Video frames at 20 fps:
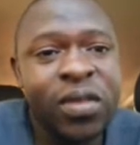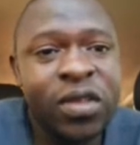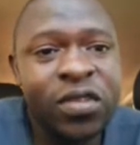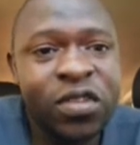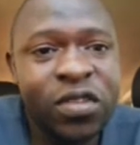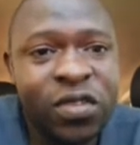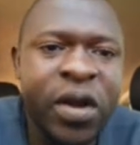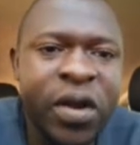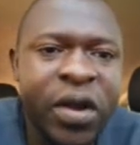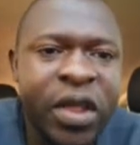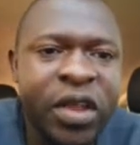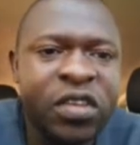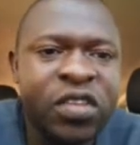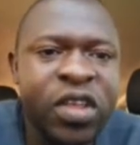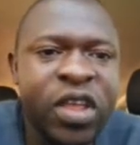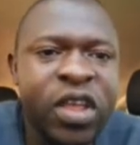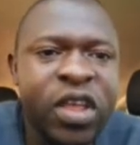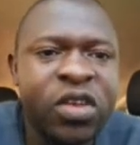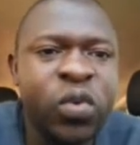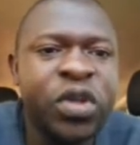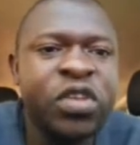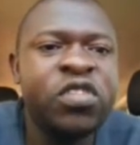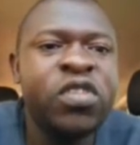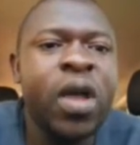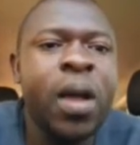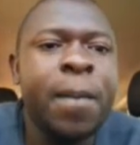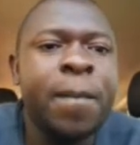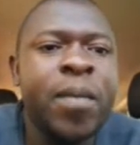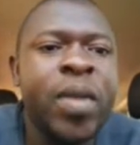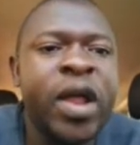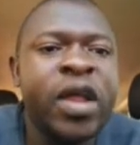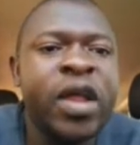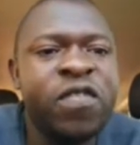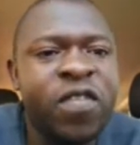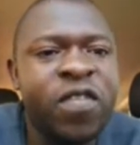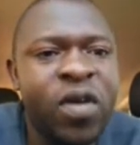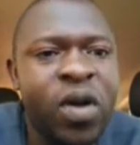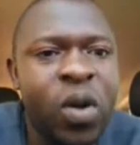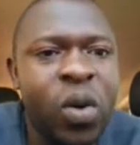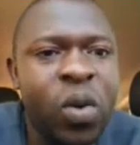This is the rate at which
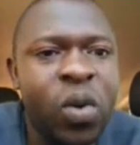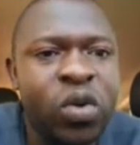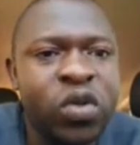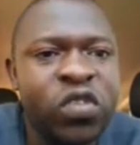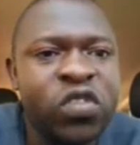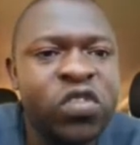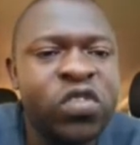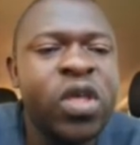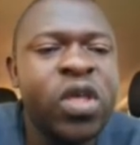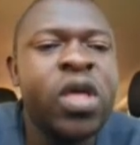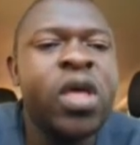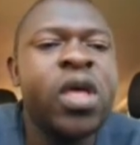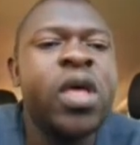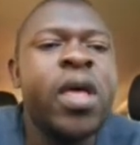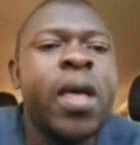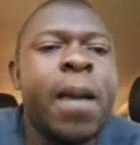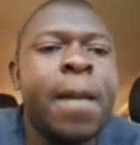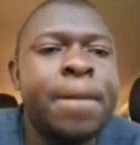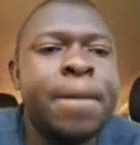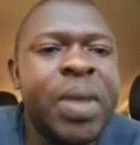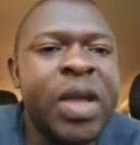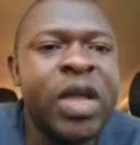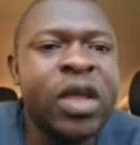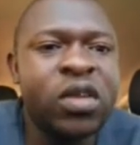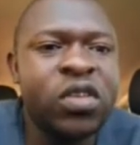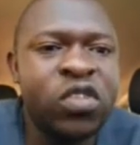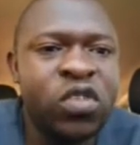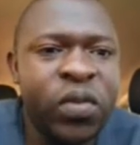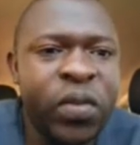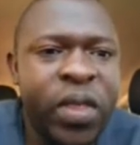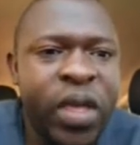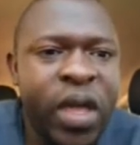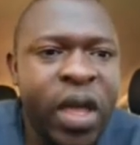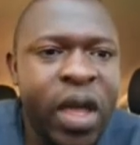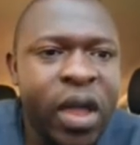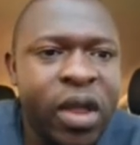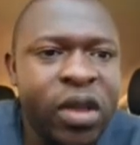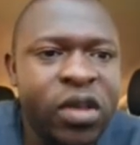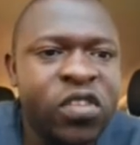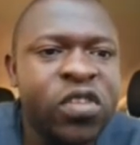blood flows back to
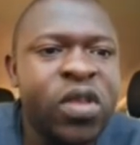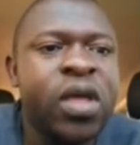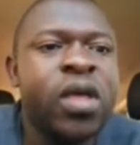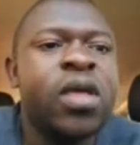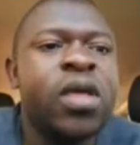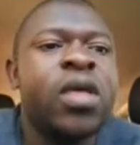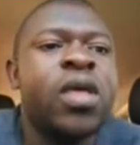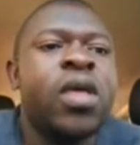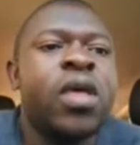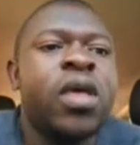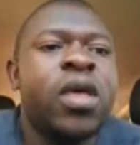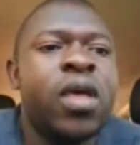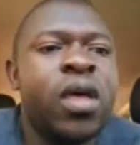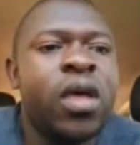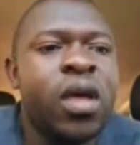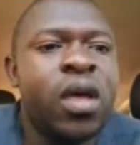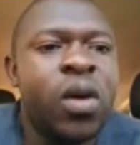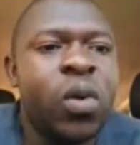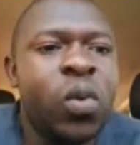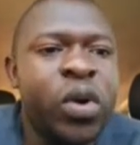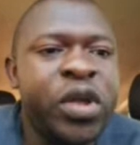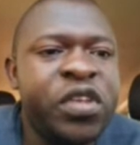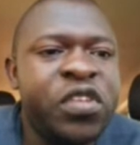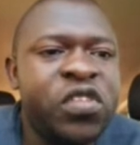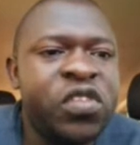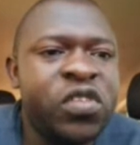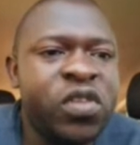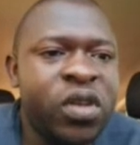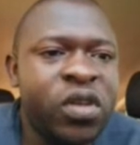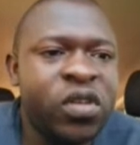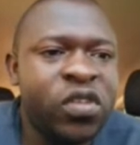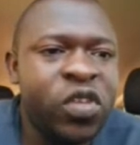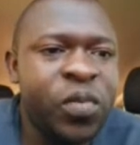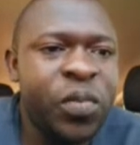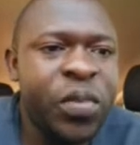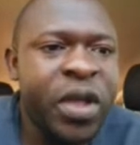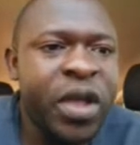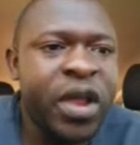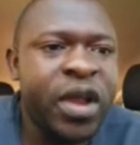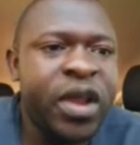the heart, which
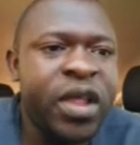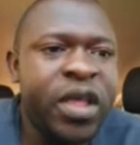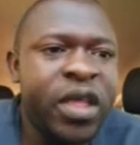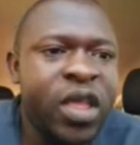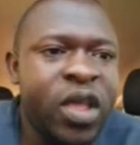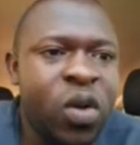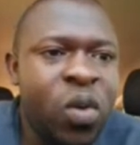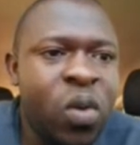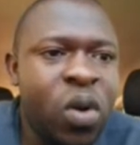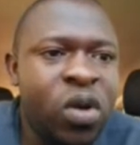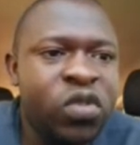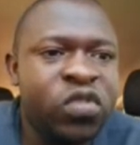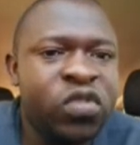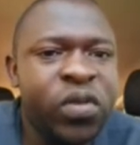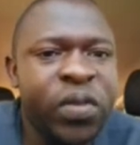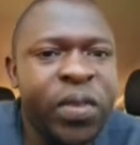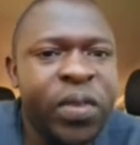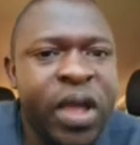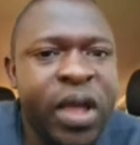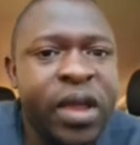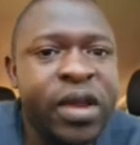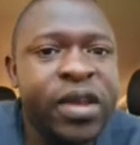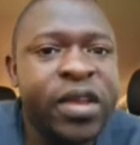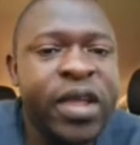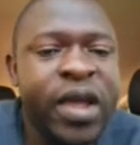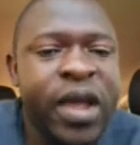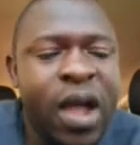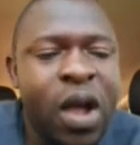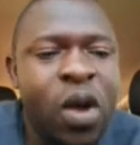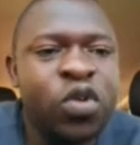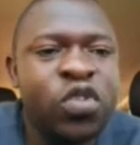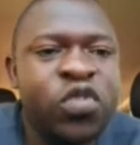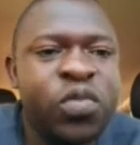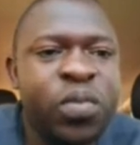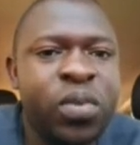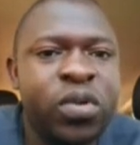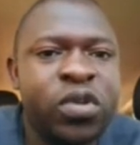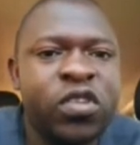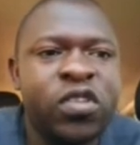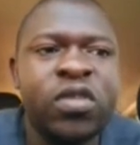typically equals to the cardiac
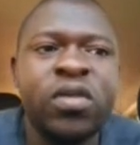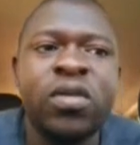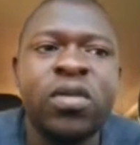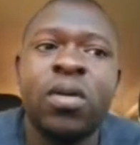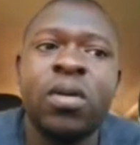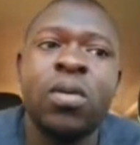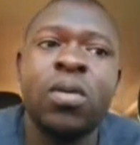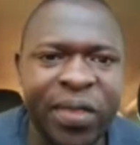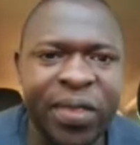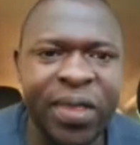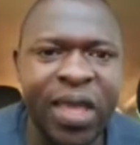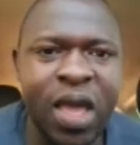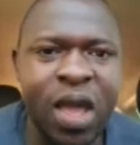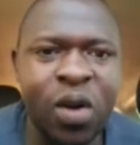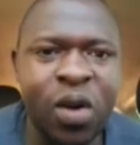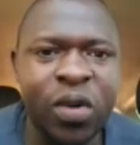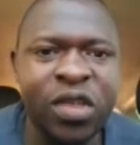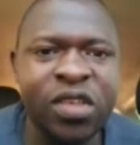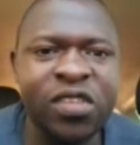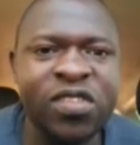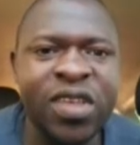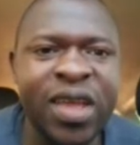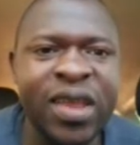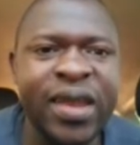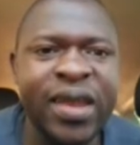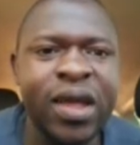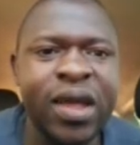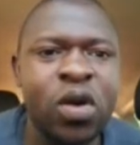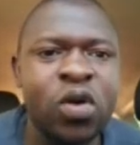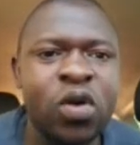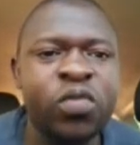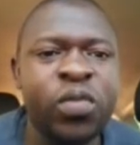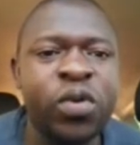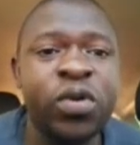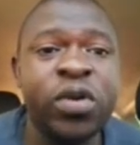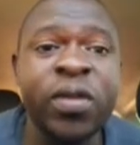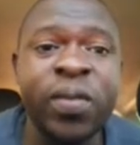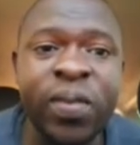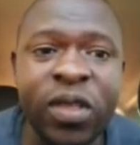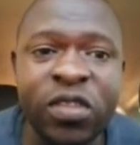output. So what the hell is cardiac
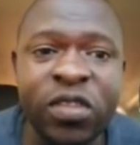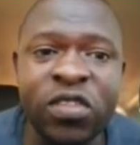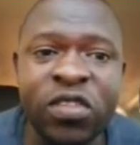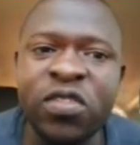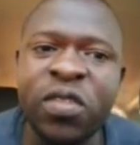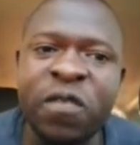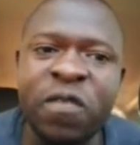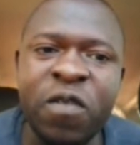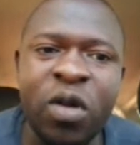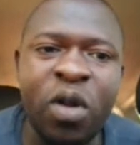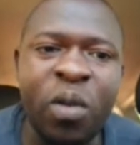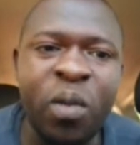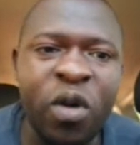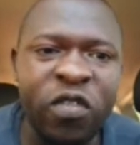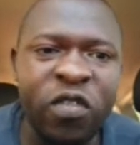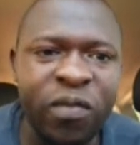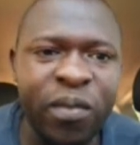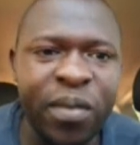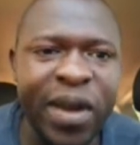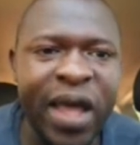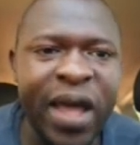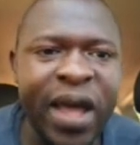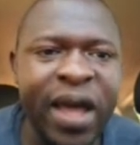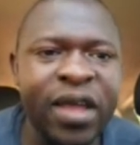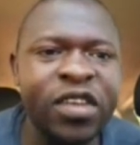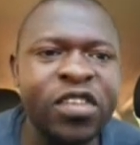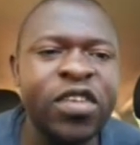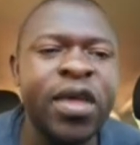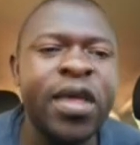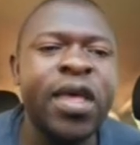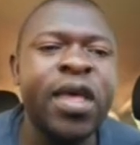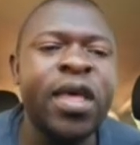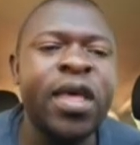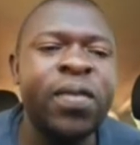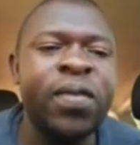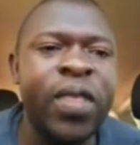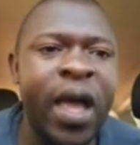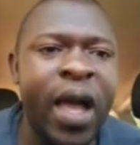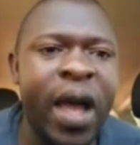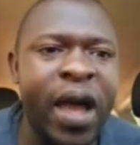output? This is the volume of blood
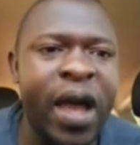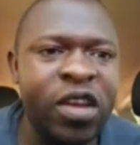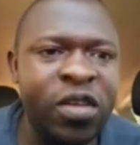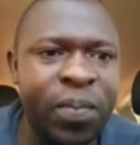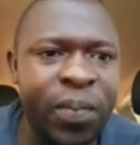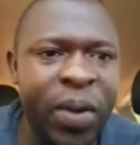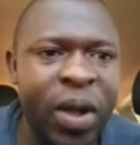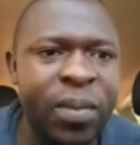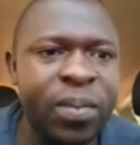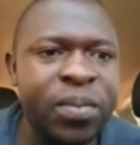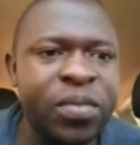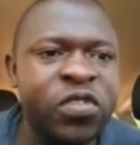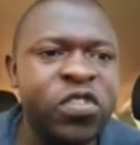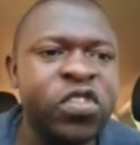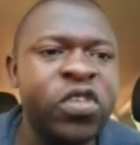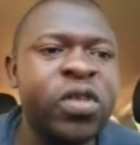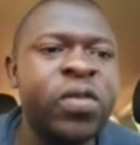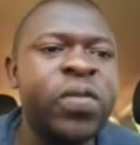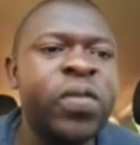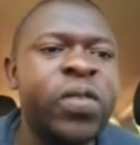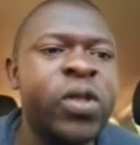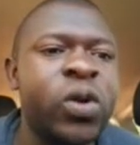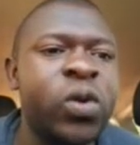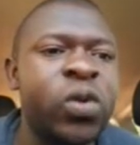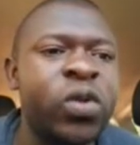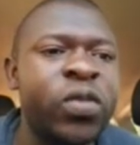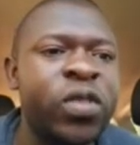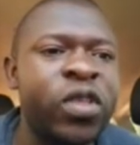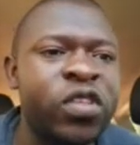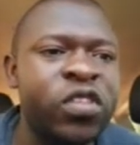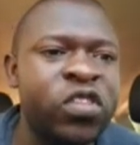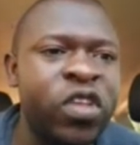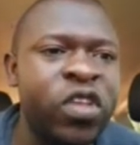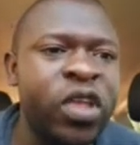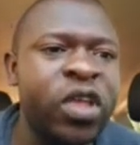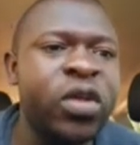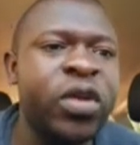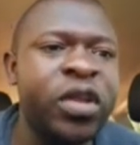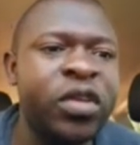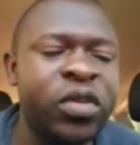the heart pumps through the
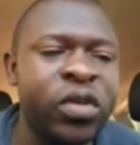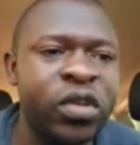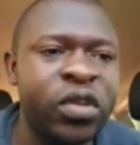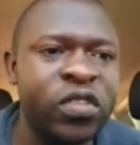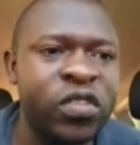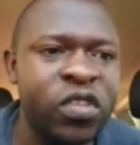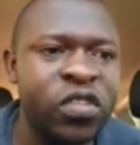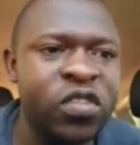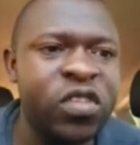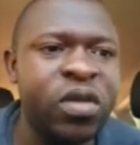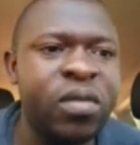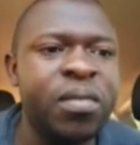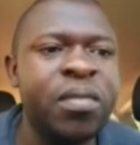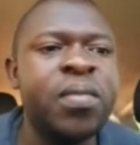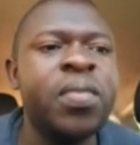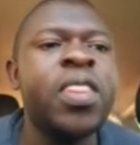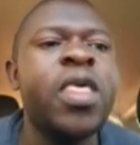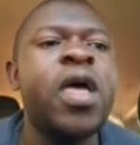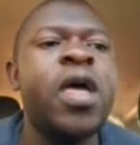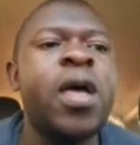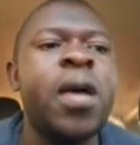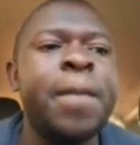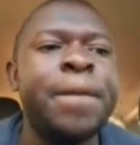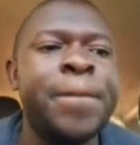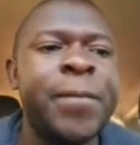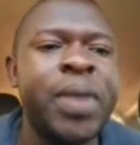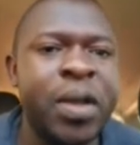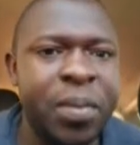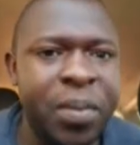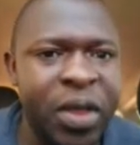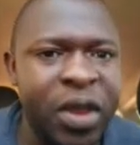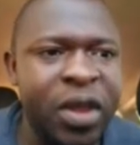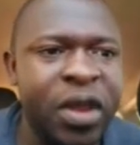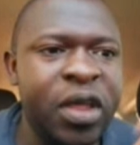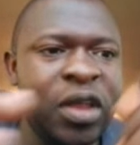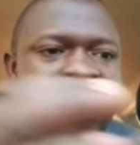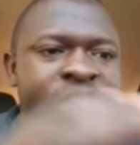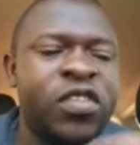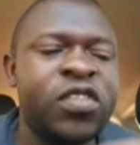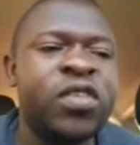circulatory system per
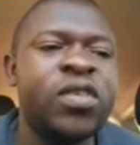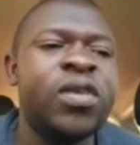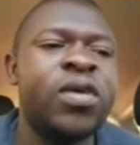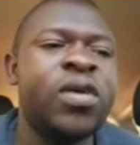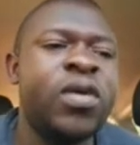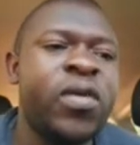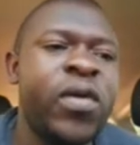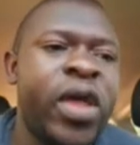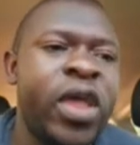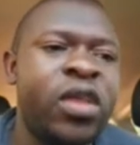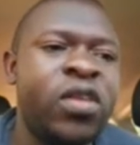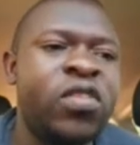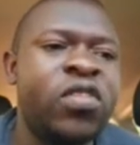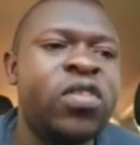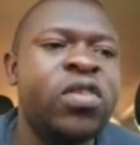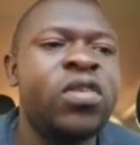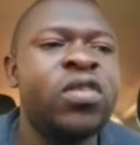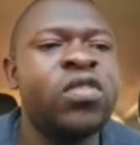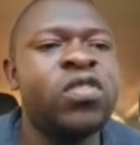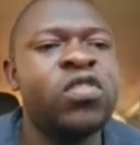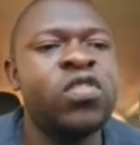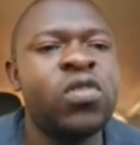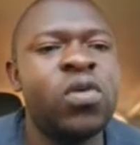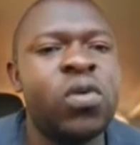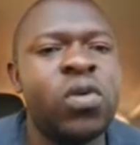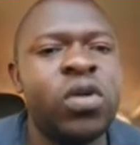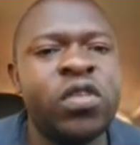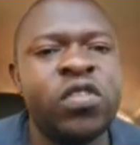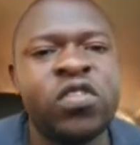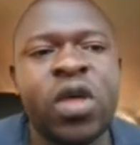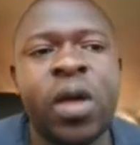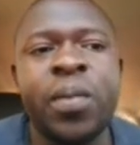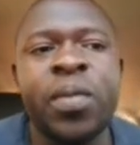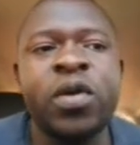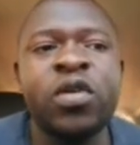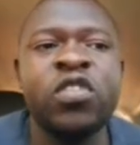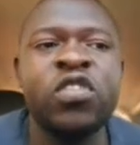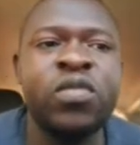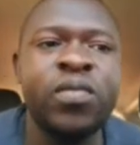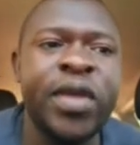minute, right? So
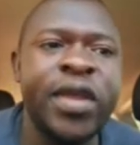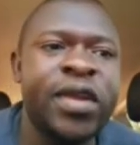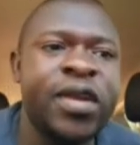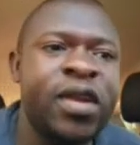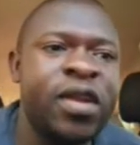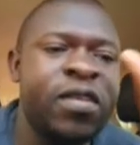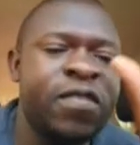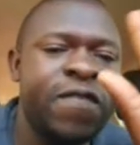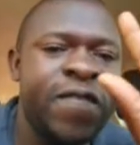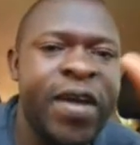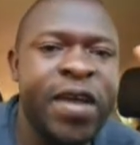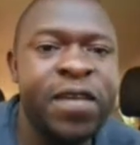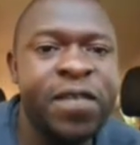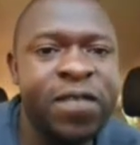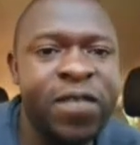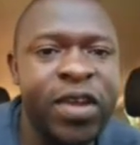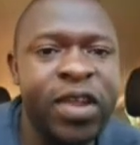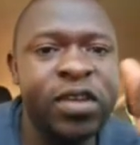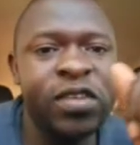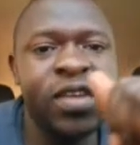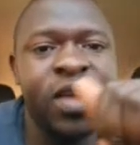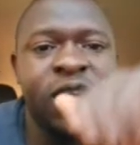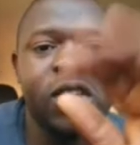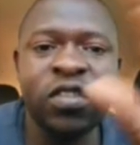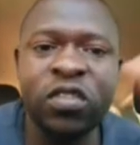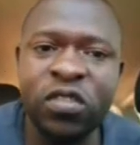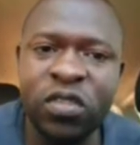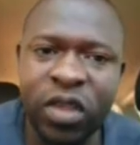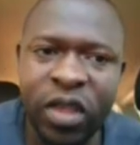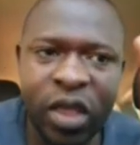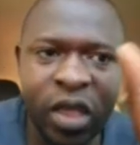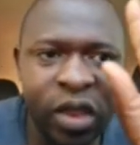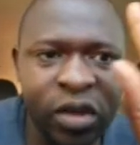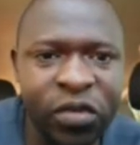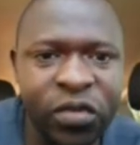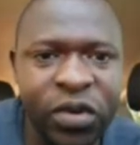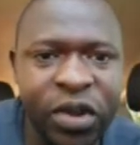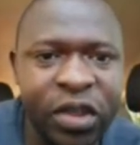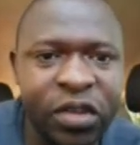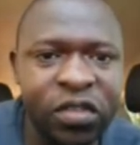it's approximately 5 liters
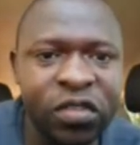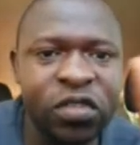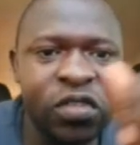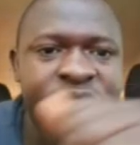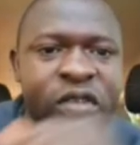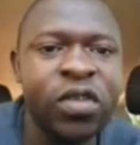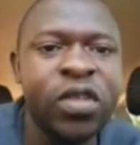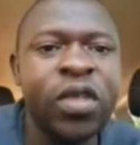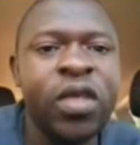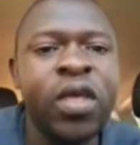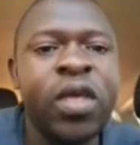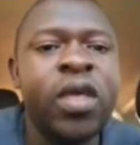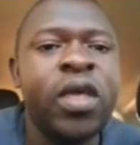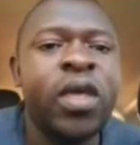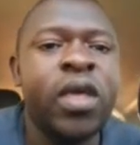at rest.